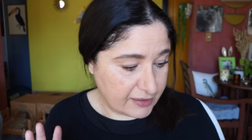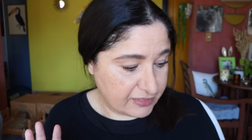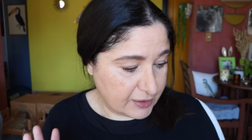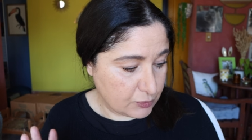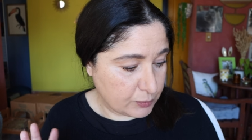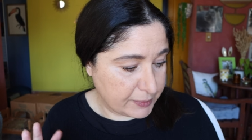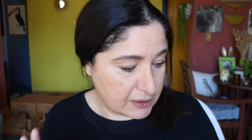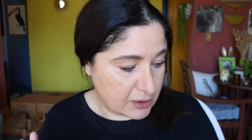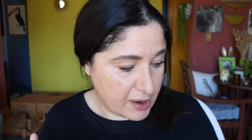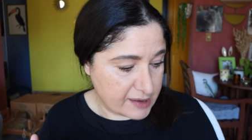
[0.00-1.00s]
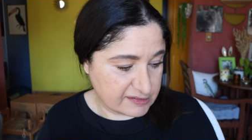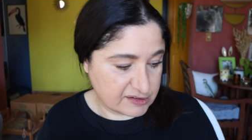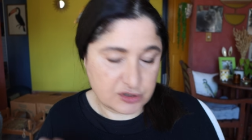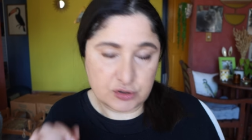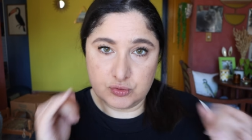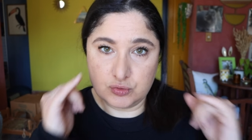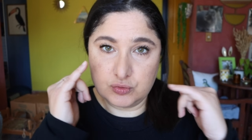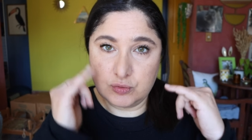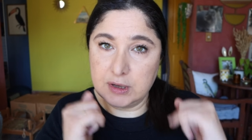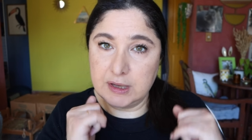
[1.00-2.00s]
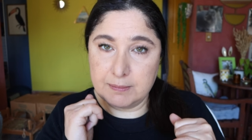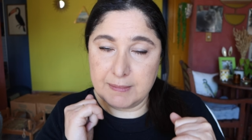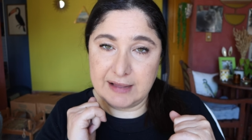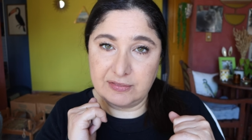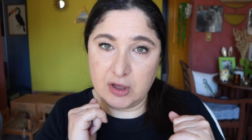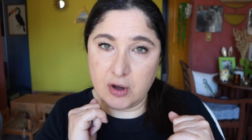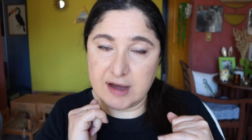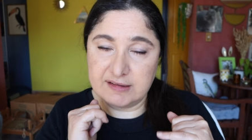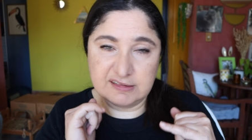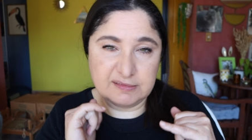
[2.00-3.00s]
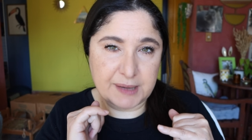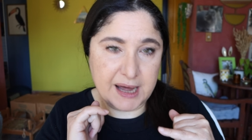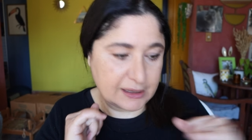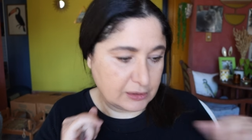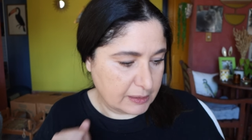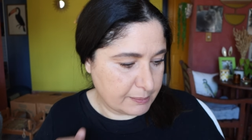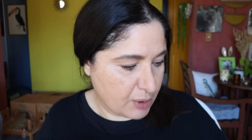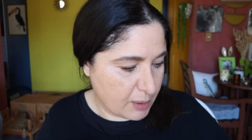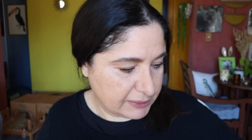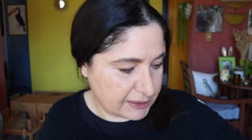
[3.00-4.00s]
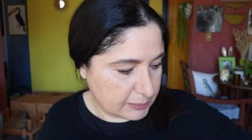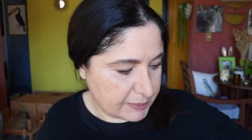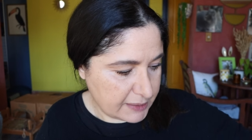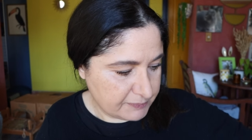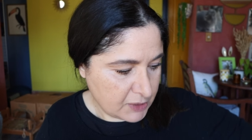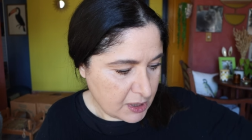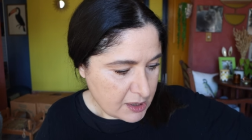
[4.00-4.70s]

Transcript: I think will be nice to make the eyes sparkle and pop a little bit.